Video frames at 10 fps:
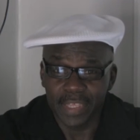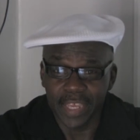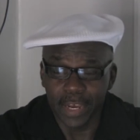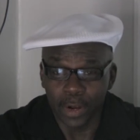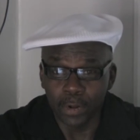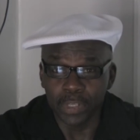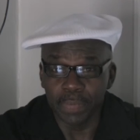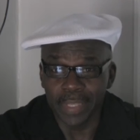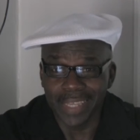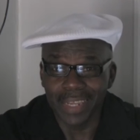they're older,
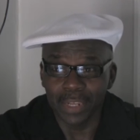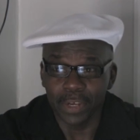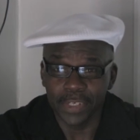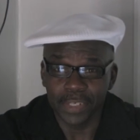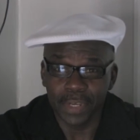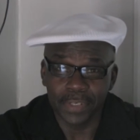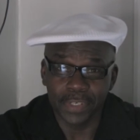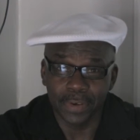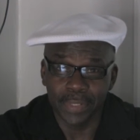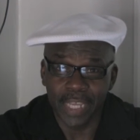but they're lost
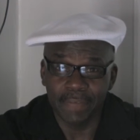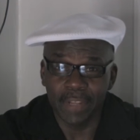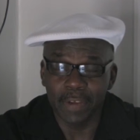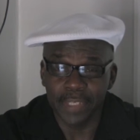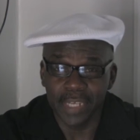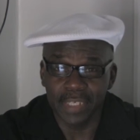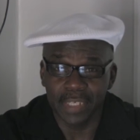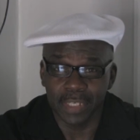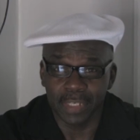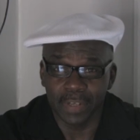also, and they've lost their
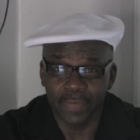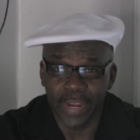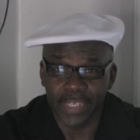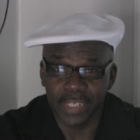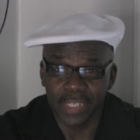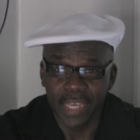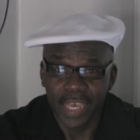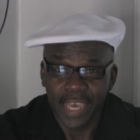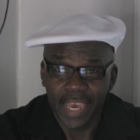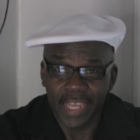sense of direction,
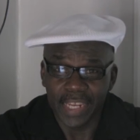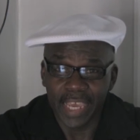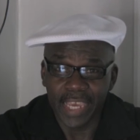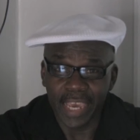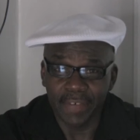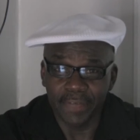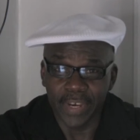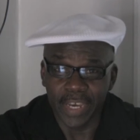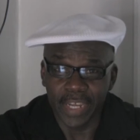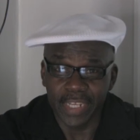and they have
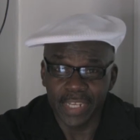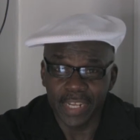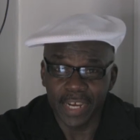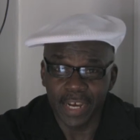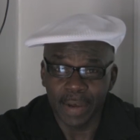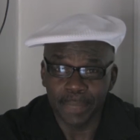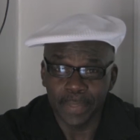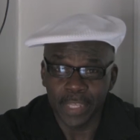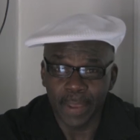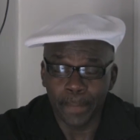forgotten
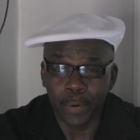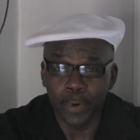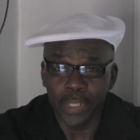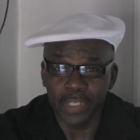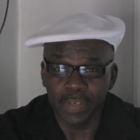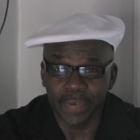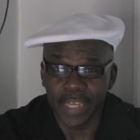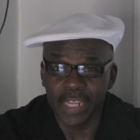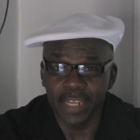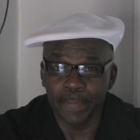the importance of
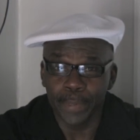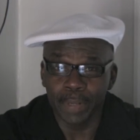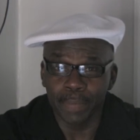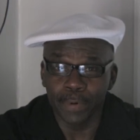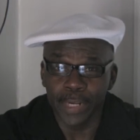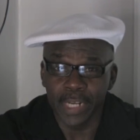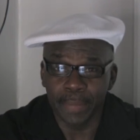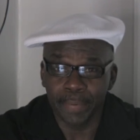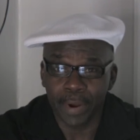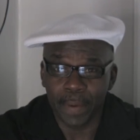getting up in the morning
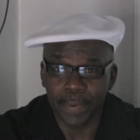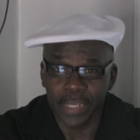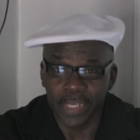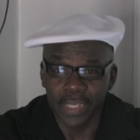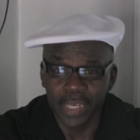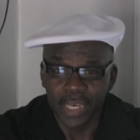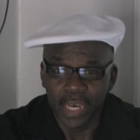and properly